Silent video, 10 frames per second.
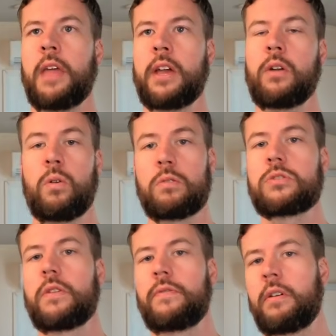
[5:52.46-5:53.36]
And then
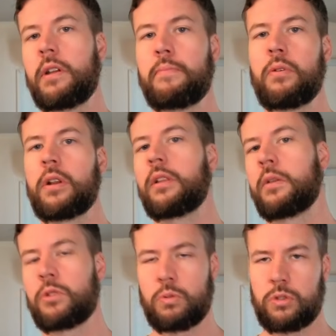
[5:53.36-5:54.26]
also very
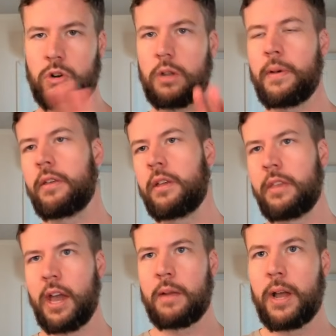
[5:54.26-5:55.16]
importantly, which we'll talk about in
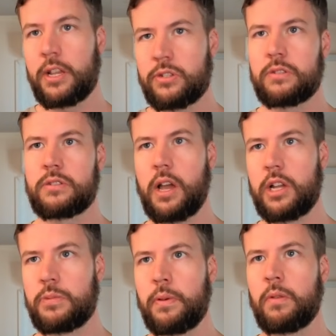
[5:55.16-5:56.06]
the animation
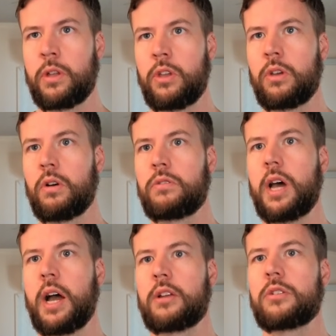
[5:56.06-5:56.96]
stage, but when you go
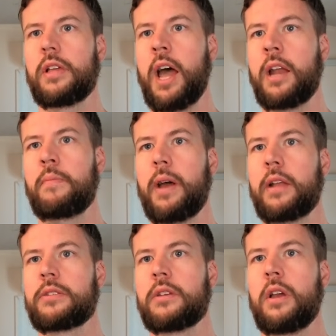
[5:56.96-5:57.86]
to actually
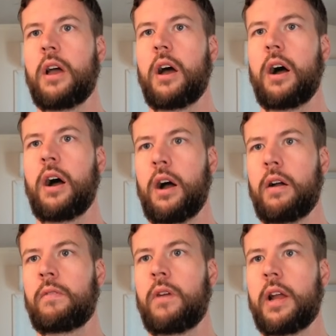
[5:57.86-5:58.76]
animate
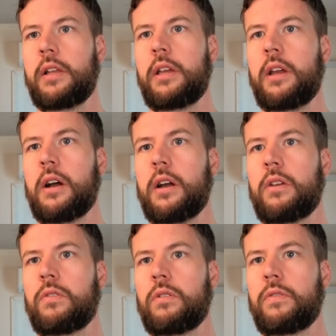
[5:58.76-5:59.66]
right here,
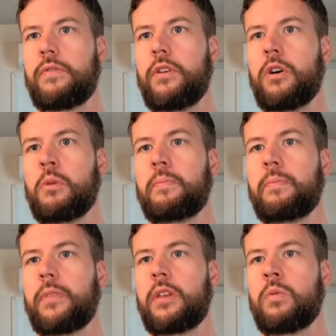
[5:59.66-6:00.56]
your film,
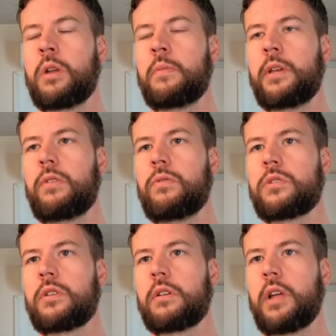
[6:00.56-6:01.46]
you want to be
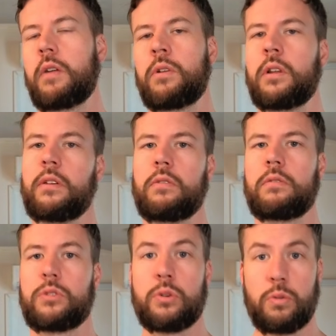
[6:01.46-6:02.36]
using like really
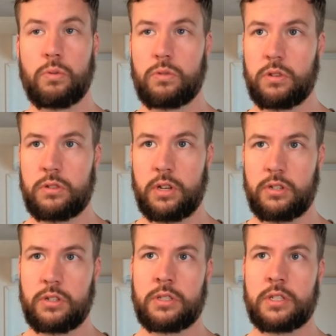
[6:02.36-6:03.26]
good tools
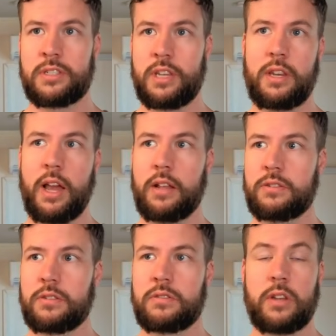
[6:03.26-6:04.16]
such as
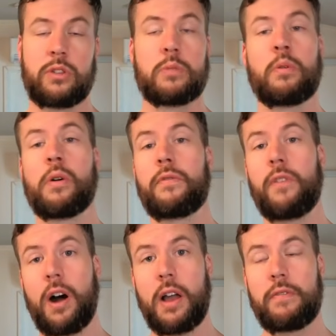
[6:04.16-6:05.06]
Dance, say
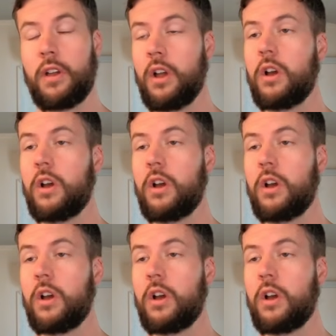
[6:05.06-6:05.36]
2.5,